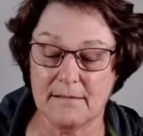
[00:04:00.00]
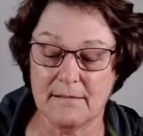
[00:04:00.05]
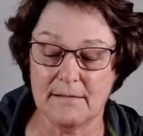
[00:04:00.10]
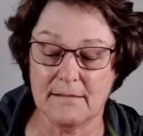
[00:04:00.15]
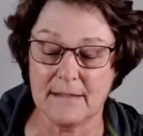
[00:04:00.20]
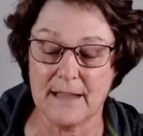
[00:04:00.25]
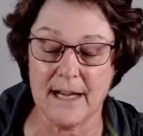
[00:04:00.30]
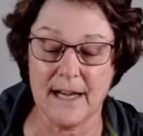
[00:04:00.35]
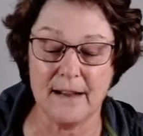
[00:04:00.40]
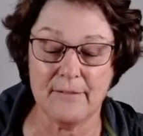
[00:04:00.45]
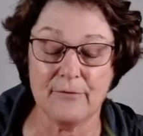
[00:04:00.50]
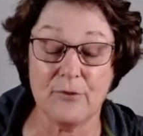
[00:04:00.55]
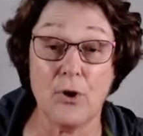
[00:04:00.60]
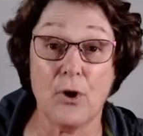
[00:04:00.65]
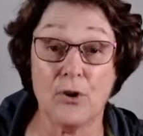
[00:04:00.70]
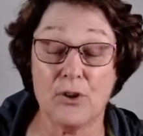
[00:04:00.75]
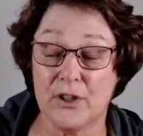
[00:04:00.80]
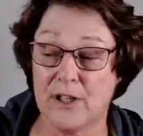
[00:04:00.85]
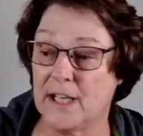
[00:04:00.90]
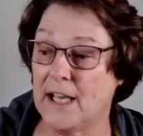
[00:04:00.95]
that I've
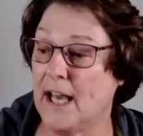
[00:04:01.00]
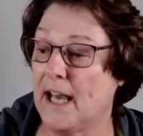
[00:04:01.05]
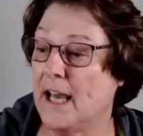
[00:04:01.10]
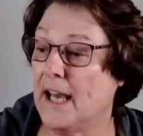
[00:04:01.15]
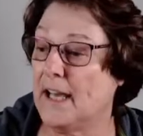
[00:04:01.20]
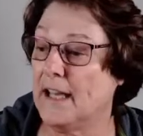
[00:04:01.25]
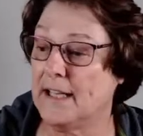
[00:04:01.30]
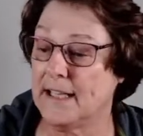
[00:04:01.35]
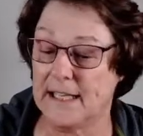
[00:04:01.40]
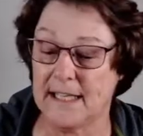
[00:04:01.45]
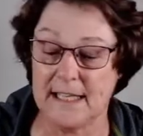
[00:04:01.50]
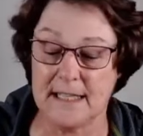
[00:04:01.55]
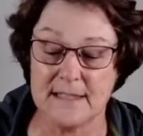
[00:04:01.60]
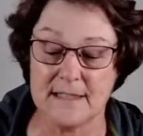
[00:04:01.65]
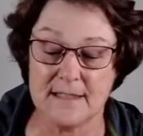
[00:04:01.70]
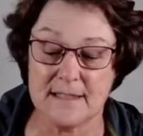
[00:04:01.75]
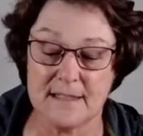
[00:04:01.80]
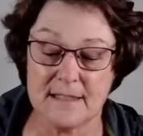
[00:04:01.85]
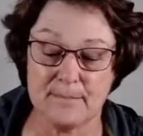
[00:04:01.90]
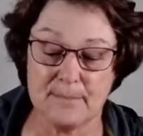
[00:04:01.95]
got here
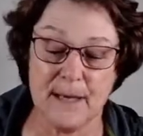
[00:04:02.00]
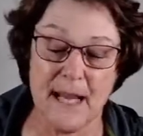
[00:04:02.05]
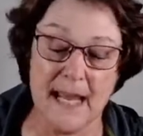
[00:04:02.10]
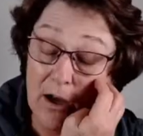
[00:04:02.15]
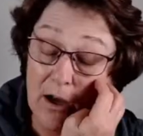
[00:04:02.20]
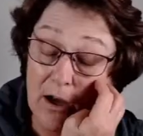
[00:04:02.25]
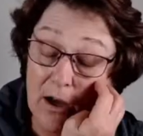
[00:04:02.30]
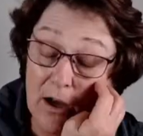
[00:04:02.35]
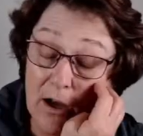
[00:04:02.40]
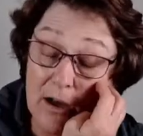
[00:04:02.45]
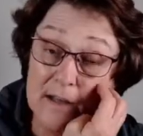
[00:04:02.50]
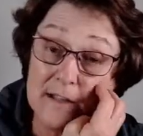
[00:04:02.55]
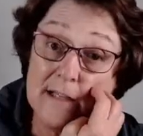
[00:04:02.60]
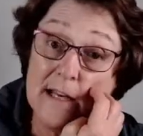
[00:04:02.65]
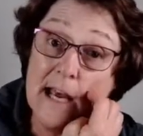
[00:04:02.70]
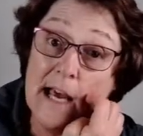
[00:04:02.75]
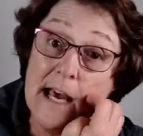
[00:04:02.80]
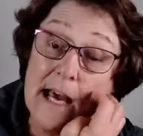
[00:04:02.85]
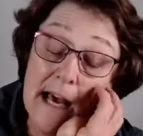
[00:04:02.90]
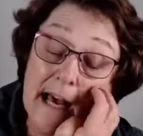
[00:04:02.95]
is plain glass.
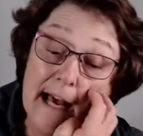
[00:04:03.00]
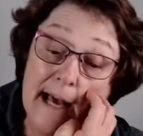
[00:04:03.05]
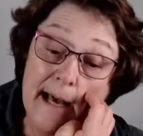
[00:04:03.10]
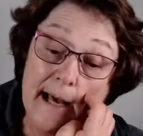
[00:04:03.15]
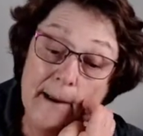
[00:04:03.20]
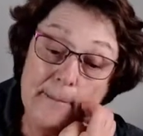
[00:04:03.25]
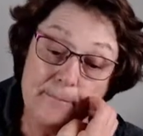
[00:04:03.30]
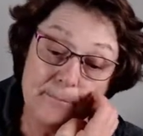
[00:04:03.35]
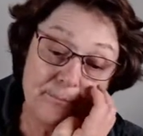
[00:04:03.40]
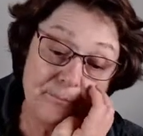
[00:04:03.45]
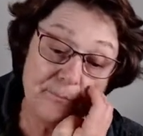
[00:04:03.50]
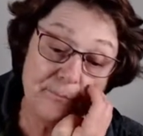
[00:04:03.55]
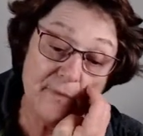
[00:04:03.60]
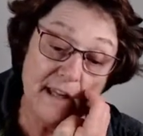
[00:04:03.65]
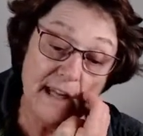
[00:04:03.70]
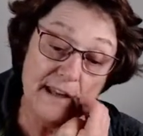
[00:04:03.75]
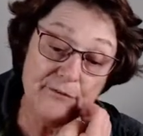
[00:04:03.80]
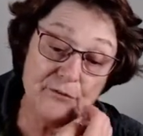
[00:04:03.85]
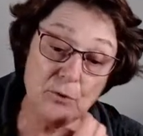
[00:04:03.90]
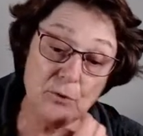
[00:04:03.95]

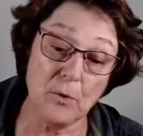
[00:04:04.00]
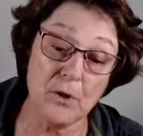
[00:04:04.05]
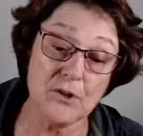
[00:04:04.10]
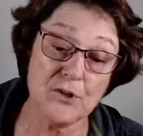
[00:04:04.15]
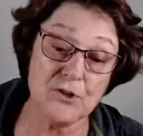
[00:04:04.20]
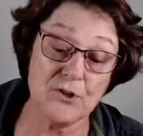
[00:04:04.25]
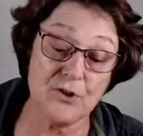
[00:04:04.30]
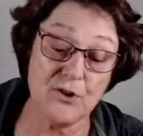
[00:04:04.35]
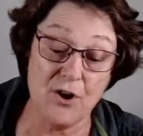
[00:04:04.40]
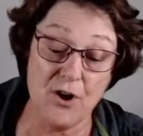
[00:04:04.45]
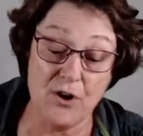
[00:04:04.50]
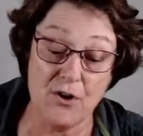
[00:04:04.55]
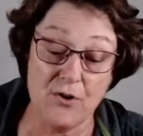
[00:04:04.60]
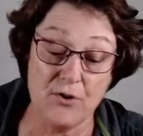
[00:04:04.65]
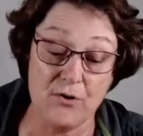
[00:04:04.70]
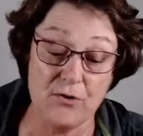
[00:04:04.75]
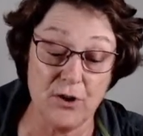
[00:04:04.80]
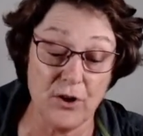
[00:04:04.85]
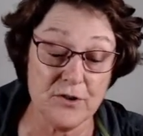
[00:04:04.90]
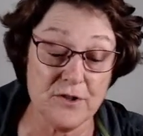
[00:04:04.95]
If you want to
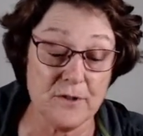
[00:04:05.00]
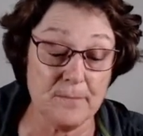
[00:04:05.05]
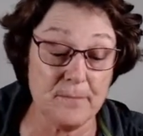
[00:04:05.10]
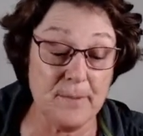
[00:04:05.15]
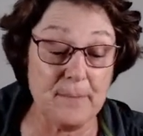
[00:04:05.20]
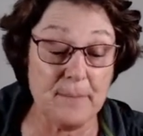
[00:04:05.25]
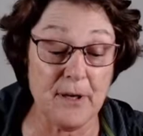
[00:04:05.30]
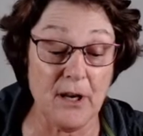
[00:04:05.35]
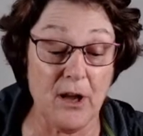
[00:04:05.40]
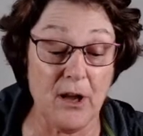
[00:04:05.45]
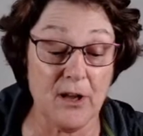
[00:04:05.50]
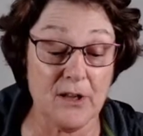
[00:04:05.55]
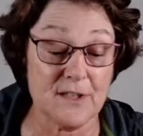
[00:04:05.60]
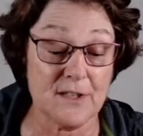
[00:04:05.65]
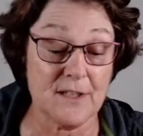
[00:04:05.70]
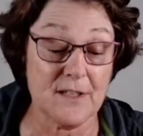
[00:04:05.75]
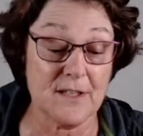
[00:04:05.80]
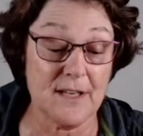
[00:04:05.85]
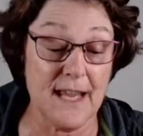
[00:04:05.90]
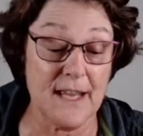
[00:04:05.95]
know, lots of people
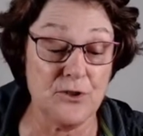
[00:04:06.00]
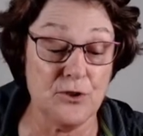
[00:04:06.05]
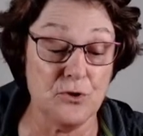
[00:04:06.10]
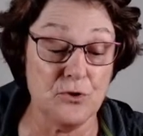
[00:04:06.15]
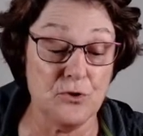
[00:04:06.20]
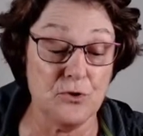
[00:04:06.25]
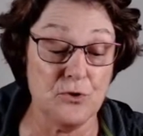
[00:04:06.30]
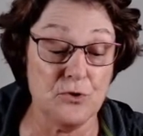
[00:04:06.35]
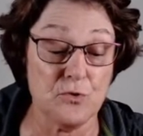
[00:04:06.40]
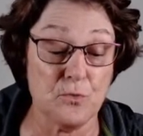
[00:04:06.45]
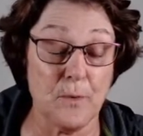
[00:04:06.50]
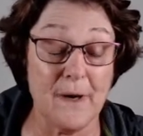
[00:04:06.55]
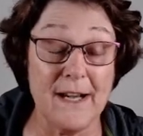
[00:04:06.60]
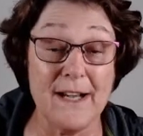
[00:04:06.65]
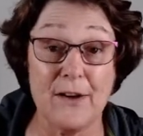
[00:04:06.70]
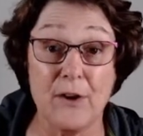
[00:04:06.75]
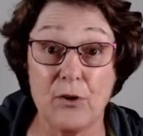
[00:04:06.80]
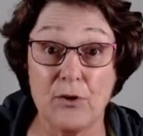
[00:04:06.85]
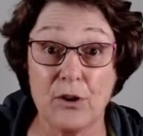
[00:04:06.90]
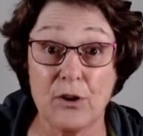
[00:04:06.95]
ask, can you use
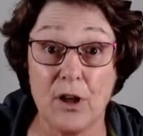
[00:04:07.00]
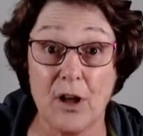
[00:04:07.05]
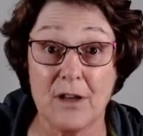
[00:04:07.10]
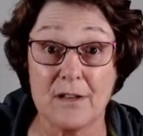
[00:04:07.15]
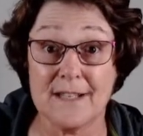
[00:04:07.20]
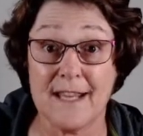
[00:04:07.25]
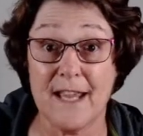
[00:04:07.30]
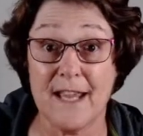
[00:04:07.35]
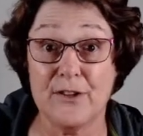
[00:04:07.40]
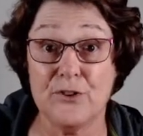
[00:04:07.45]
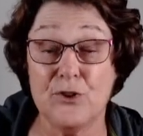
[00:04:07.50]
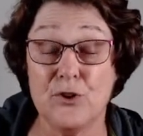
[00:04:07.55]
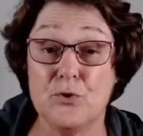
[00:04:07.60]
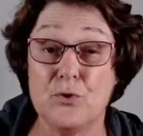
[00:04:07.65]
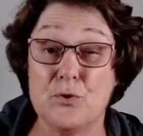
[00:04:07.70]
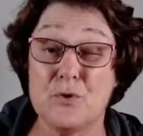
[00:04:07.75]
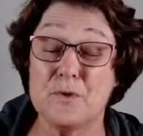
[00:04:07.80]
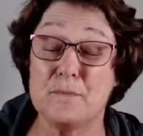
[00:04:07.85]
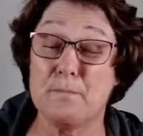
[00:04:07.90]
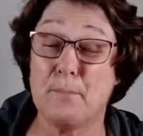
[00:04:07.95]
window glass, can you
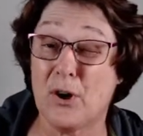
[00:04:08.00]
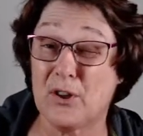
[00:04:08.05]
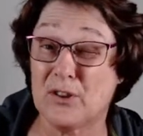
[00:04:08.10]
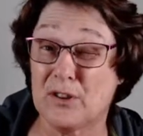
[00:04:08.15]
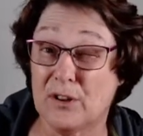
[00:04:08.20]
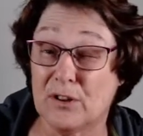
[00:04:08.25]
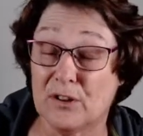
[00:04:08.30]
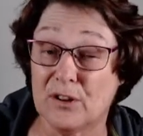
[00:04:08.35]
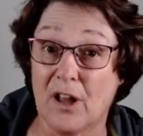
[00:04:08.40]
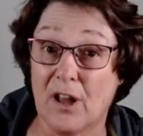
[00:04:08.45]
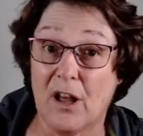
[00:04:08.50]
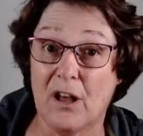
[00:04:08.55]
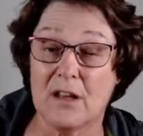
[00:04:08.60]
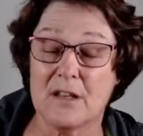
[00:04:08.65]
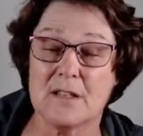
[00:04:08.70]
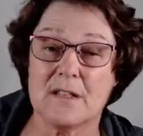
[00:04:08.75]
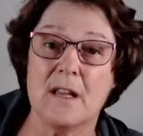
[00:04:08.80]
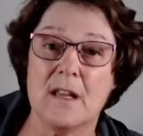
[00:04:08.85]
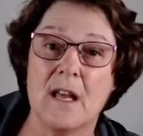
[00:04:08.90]
use bottle glass,